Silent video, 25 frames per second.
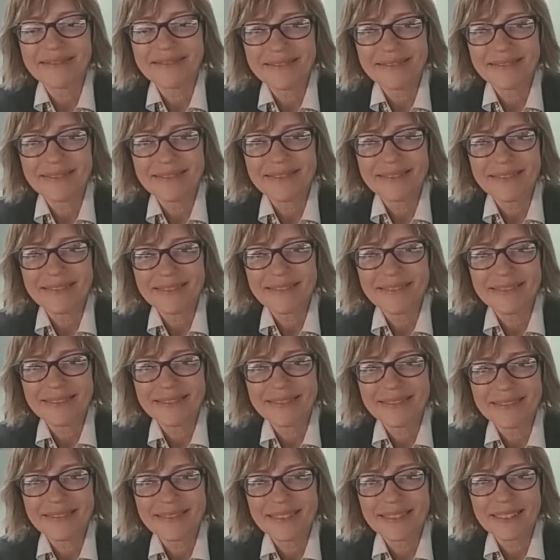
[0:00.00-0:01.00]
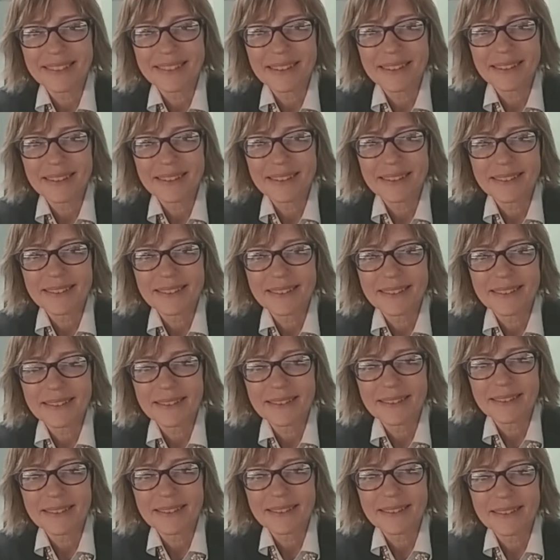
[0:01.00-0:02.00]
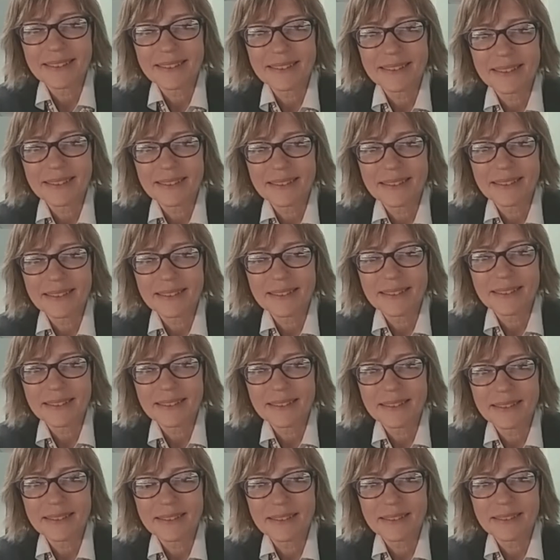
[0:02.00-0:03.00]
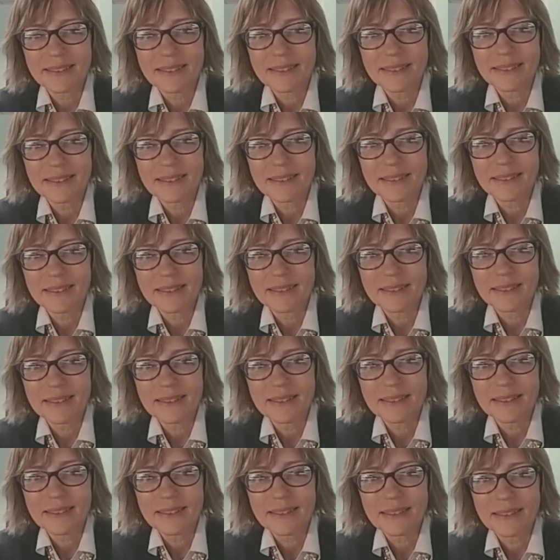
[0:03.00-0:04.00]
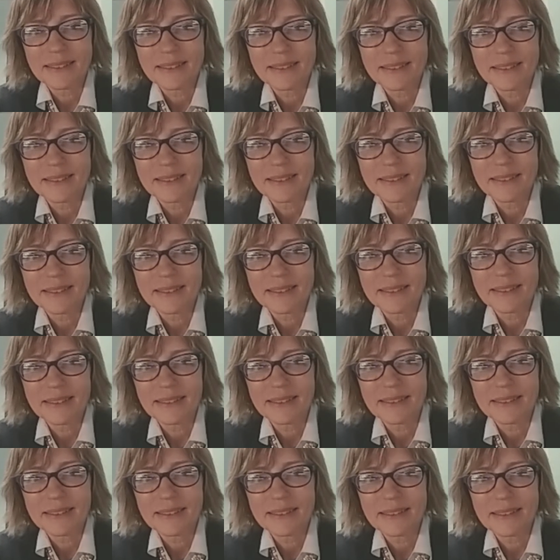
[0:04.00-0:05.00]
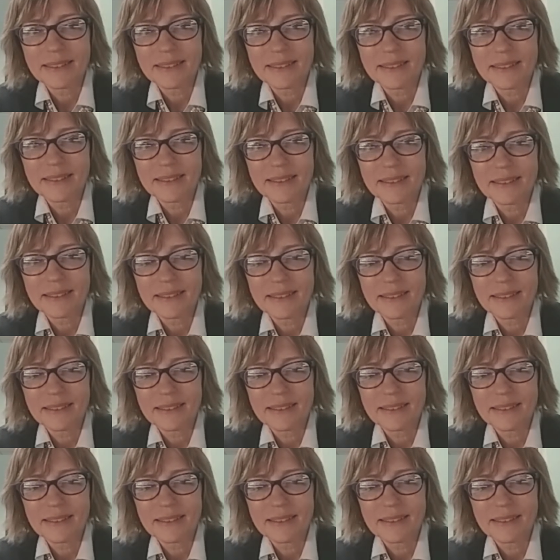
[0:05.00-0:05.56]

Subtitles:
(not speaking)